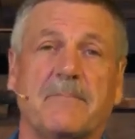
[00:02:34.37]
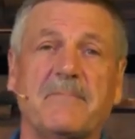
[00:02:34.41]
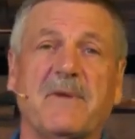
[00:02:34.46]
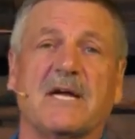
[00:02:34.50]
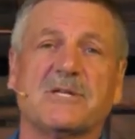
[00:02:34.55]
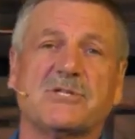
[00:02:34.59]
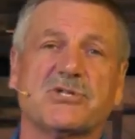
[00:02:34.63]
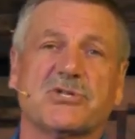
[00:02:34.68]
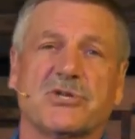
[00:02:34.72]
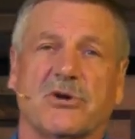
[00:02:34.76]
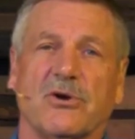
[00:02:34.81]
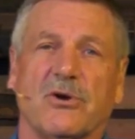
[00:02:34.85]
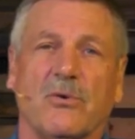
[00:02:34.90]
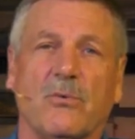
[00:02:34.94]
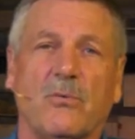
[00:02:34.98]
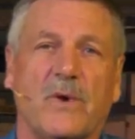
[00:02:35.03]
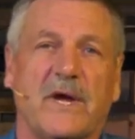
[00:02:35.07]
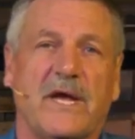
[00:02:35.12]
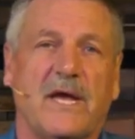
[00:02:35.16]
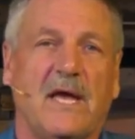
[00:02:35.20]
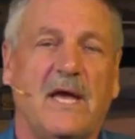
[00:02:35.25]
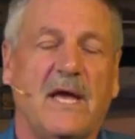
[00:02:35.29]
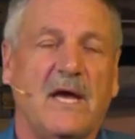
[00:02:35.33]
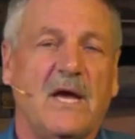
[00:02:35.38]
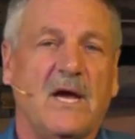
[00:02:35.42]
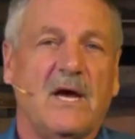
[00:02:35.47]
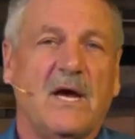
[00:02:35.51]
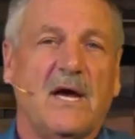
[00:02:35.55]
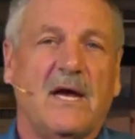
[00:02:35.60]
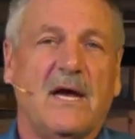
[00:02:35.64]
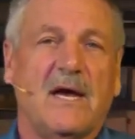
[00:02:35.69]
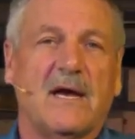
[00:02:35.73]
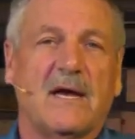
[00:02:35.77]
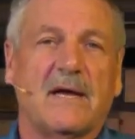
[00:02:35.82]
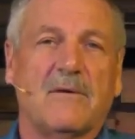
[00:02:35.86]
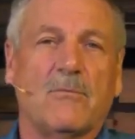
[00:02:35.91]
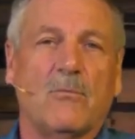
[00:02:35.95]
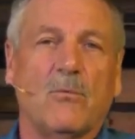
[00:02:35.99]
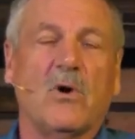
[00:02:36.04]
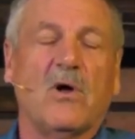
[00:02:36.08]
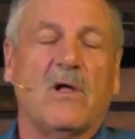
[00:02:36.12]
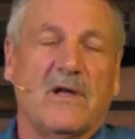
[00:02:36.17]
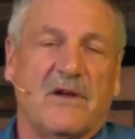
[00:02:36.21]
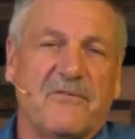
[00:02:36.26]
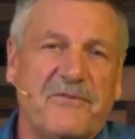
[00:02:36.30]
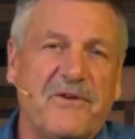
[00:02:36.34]
I'm not sure we, uh,
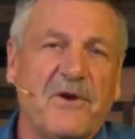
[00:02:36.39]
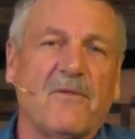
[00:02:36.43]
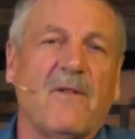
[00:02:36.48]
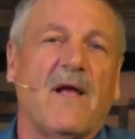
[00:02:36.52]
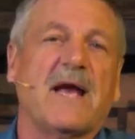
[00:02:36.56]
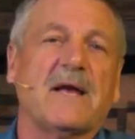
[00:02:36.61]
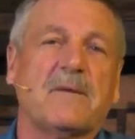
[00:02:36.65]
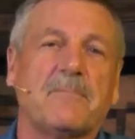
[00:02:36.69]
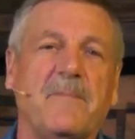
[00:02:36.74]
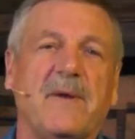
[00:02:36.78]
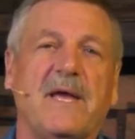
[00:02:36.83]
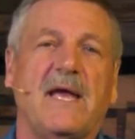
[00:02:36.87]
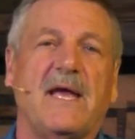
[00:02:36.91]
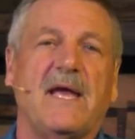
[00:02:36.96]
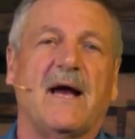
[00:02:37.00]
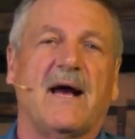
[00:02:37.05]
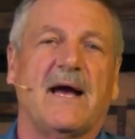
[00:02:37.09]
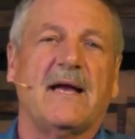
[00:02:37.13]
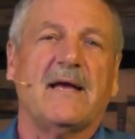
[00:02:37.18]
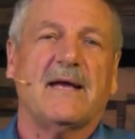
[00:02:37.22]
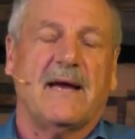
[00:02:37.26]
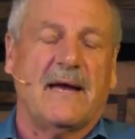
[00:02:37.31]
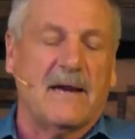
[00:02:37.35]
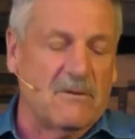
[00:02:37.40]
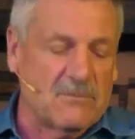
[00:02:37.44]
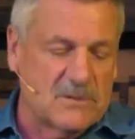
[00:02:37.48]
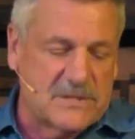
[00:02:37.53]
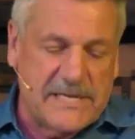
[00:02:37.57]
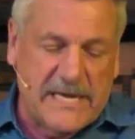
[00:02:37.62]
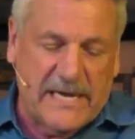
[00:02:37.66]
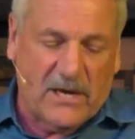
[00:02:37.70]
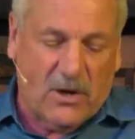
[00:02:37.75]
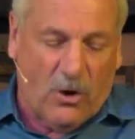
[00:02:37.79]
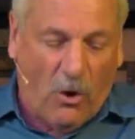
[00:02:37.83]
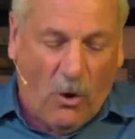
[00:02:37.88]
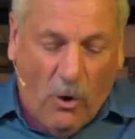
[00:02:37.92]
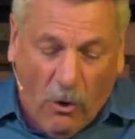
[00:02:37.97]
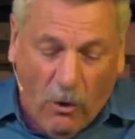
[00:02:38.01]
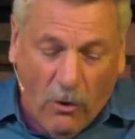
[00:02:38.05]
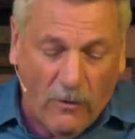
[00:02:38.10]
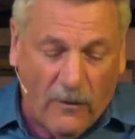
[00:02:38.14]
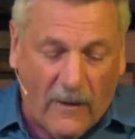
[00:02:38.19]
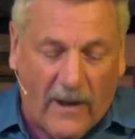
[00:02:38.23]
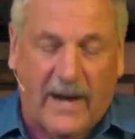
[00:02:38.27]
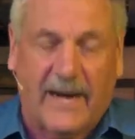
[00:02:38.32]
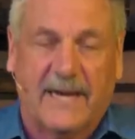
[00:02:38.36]
well, if you're like me, I, I, don't take a
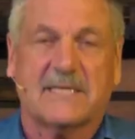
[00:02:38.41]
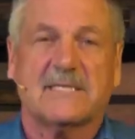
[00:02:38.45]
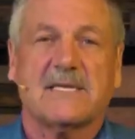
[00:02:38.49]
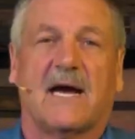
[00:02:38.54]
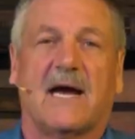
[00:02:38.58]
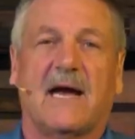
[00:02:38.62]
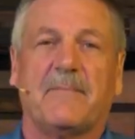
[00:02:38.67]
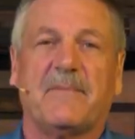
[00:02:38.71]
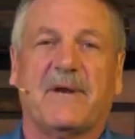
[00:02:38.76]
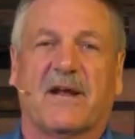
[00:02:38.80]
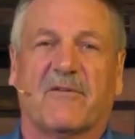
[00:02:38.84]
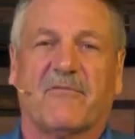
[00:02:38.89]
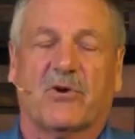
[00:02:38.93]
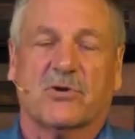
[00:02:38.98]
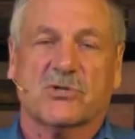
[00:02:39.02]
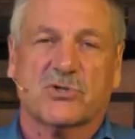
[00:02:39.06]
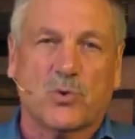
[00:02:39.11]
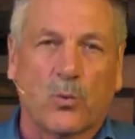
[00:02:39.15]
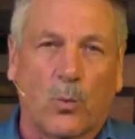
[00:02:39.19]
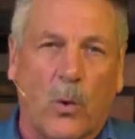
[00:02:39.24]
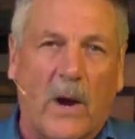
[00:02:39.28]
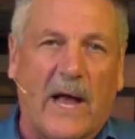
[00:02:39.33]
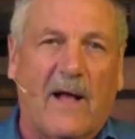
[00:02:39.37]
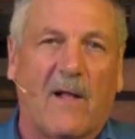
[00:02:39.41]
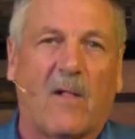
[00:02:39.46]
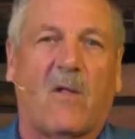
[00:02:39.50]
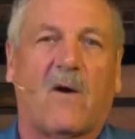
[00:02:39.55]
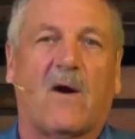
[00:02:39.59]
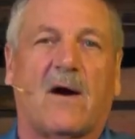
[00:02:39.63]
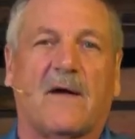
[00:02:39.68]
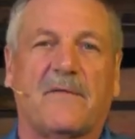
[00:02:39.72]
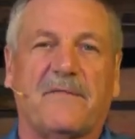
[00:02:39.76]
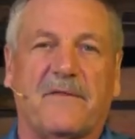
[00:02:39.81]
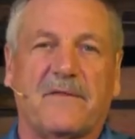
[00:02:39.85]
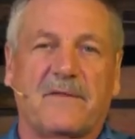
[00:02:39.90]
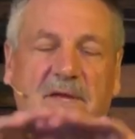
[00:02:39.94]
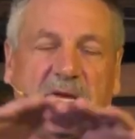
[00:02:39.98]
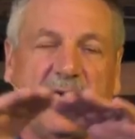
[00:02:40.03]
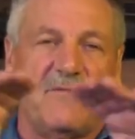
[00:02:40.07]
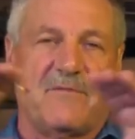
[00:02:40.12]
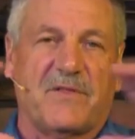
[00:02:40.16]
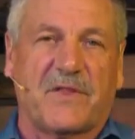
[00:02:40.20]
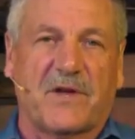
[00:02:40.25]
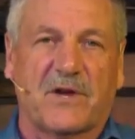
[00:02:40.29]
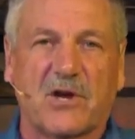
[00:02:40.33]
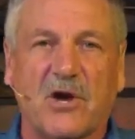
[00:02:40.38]
whole lot of time and ever dwell on
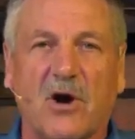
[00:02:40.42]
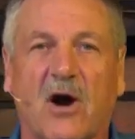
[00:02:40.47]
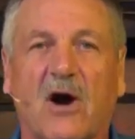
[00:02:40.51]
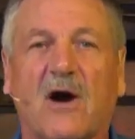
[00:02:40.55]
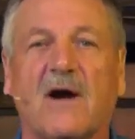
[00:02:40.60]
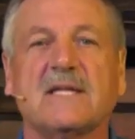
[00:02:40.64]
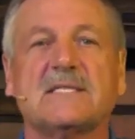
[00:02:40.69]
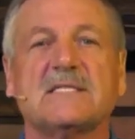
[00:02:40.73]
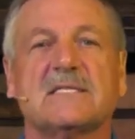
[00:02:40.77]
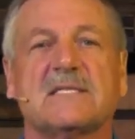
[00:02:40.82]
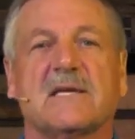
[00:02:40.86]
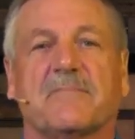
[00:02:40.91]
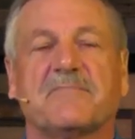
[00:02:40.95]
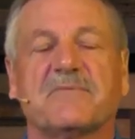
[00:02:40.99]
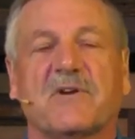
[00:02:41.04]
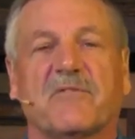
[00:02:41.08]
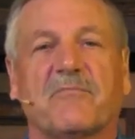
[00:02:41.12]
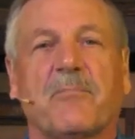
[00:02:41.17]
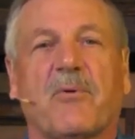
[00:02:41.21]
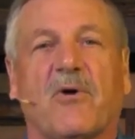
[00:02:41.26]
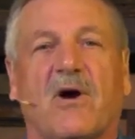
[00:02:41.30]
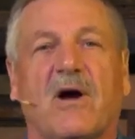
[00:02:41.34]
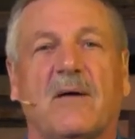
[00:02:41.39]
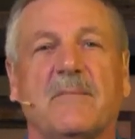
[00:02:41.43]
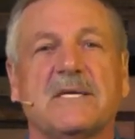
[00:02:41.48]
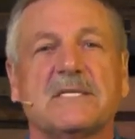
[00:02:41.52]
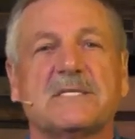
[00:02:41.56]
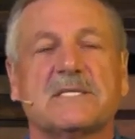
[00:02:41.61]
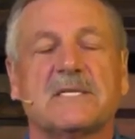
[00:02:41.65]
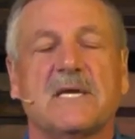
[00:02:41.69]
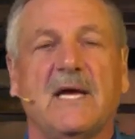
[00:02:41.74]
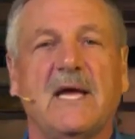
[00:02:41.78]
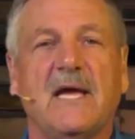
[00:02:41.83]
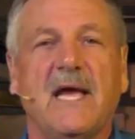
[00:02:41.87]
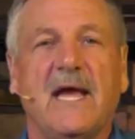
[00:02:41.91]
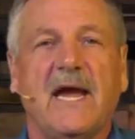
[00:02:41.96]
even the concept of promise.